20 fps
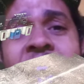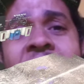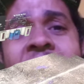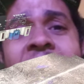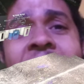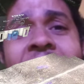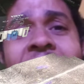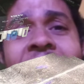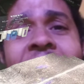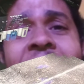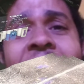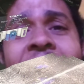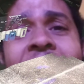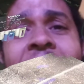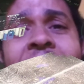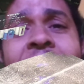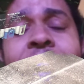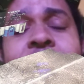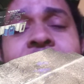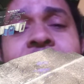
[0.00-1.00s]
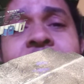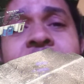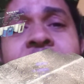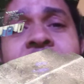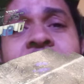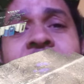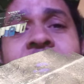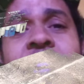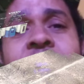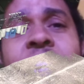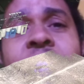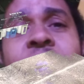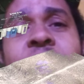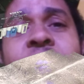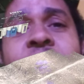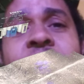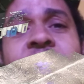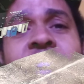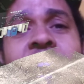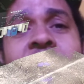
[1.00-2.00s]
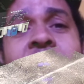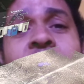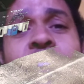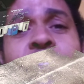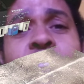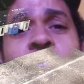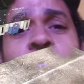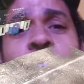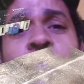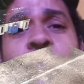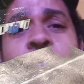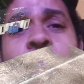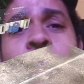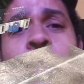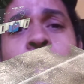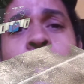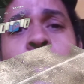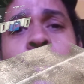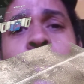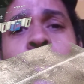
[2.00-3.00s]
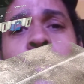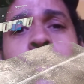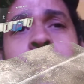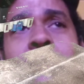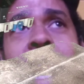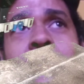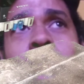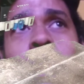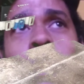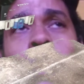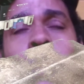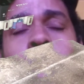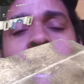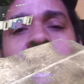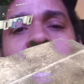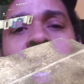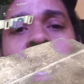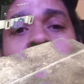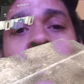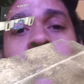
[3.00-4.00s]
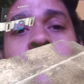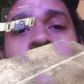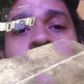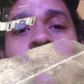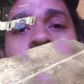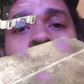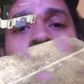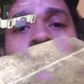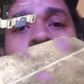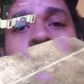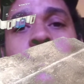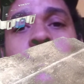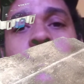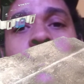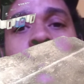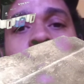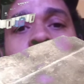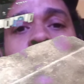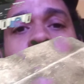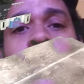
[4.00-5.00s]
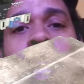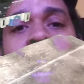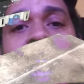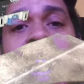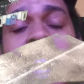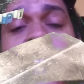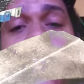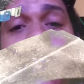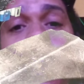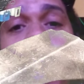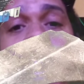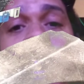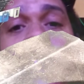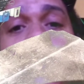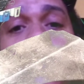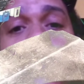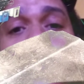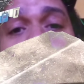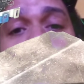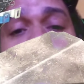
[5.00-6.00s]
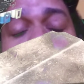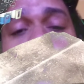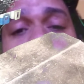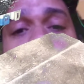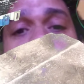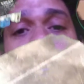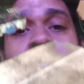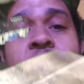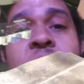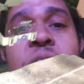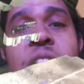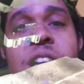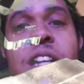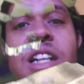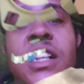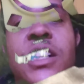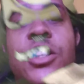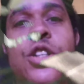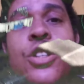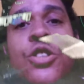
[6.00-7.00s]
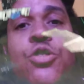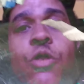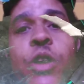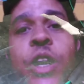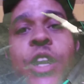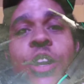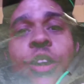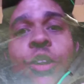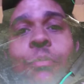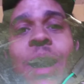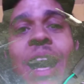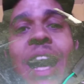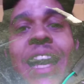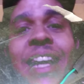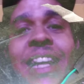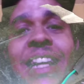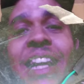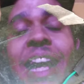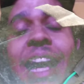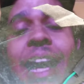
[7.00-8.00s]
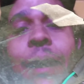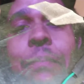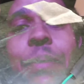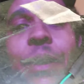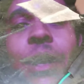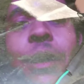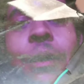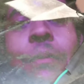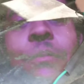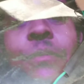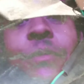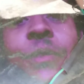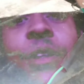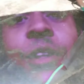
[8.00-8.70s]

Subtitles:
I had the stock Volvo power wire and ground used to trigger my inline pump